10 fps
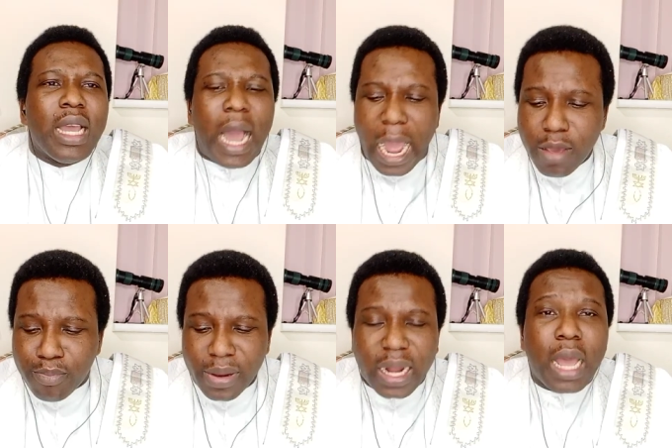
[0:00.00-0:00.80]
I
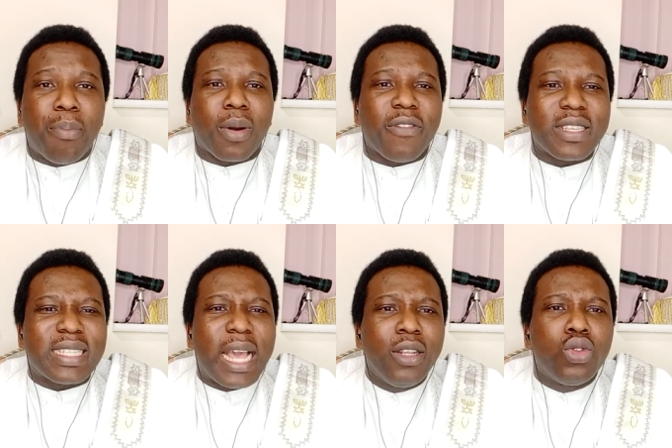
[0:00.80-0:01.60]
pray and I
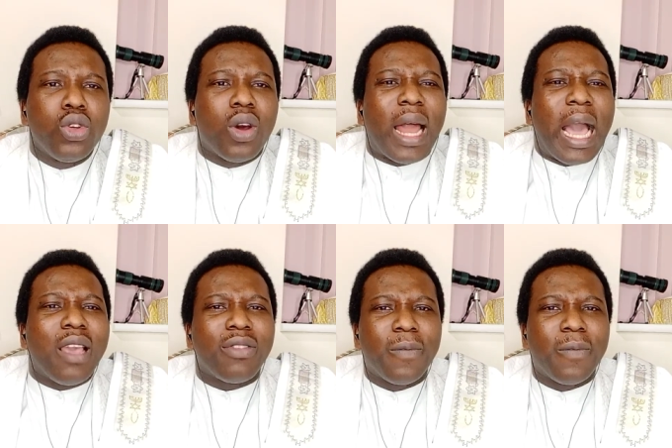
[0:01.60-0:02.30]
prophesy into your life